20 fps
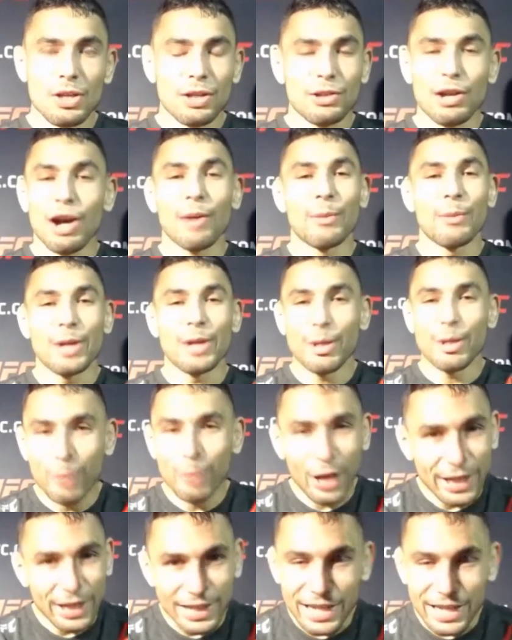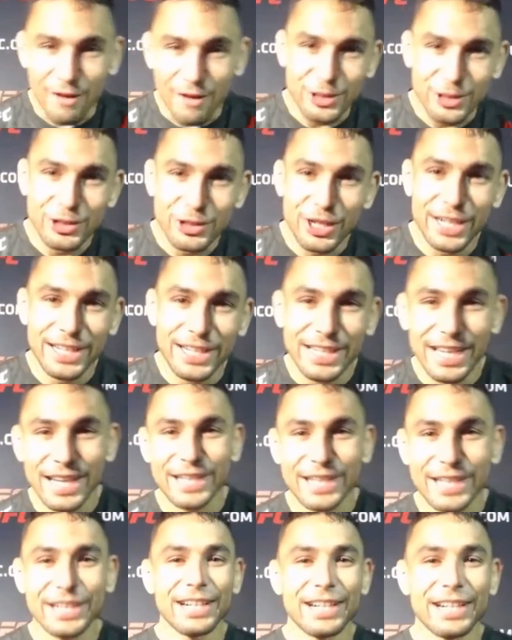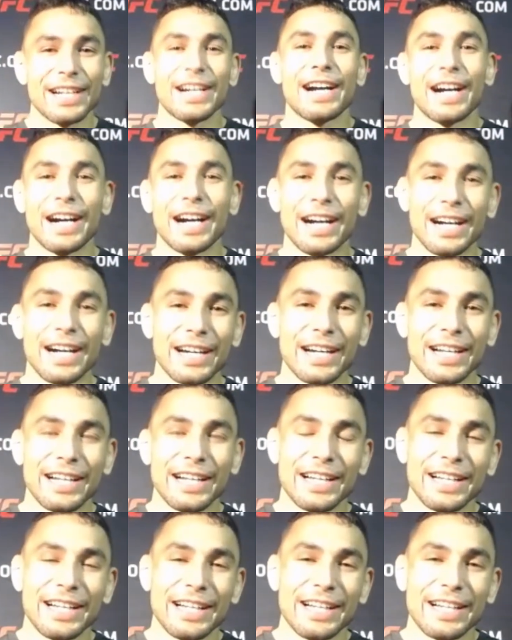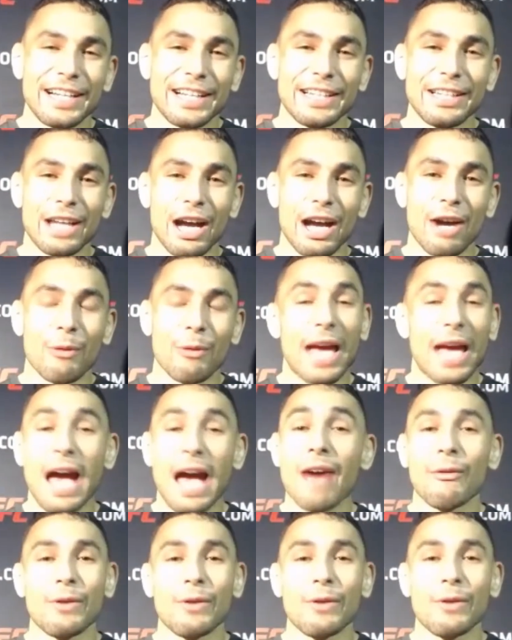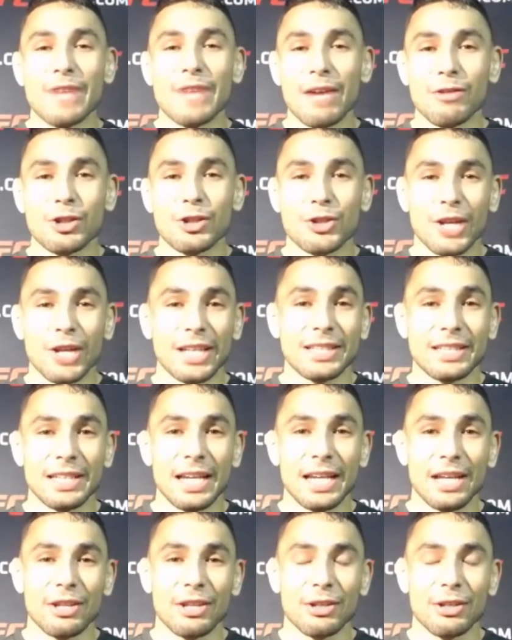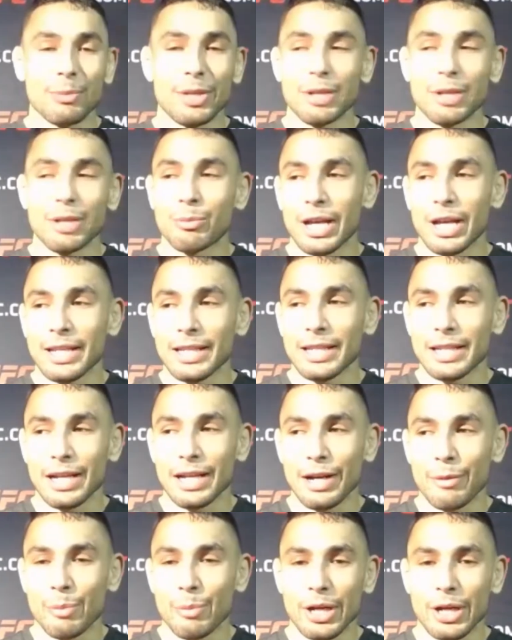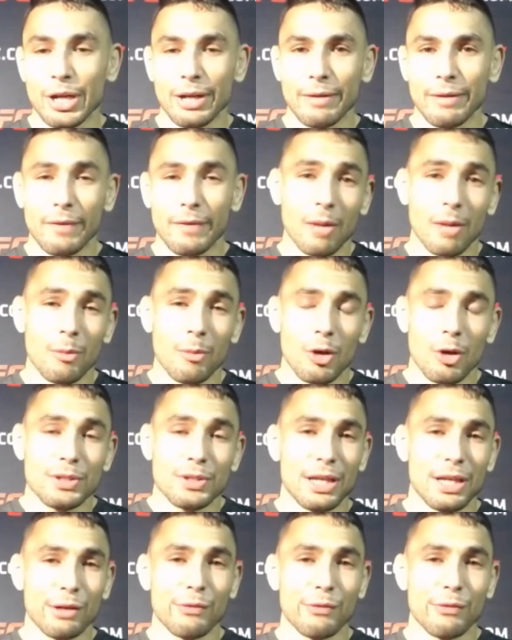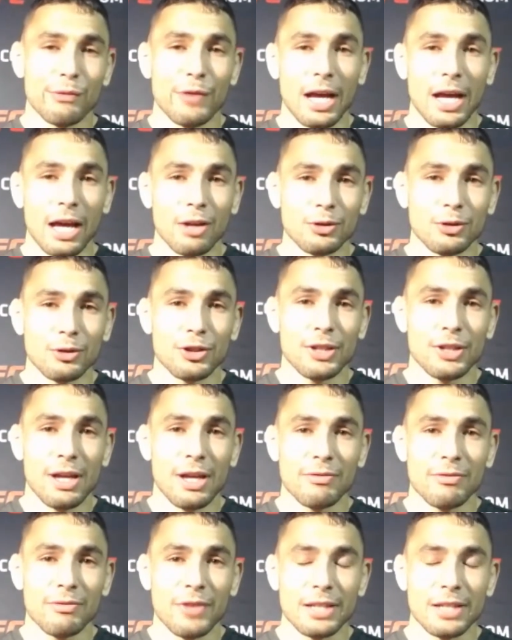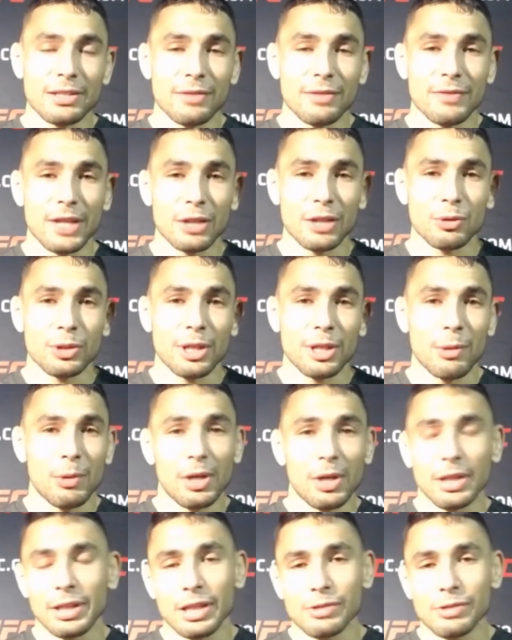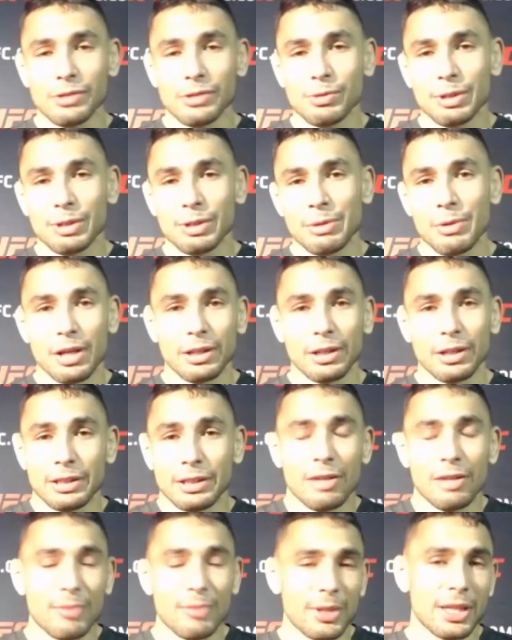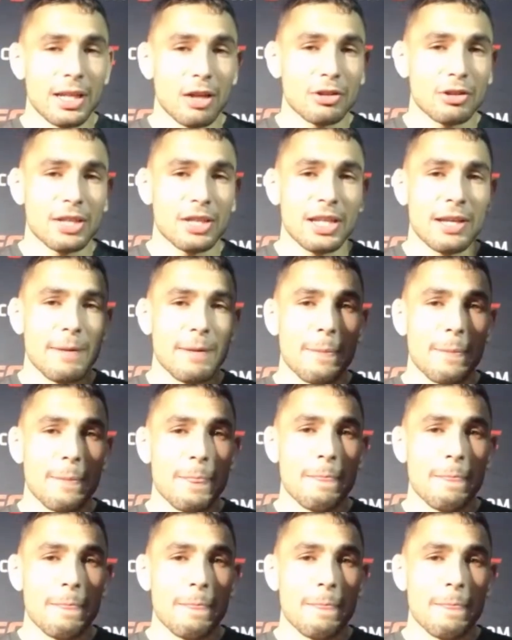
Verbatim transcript: No, me and Brandon never trained together. Yeah. Uh, uh, we have we've never trained together, me and Brandon. Uh, but I'm always down to fight. I don't turn down fights. If that's what they want, that's what they want to give me, then I'll take it.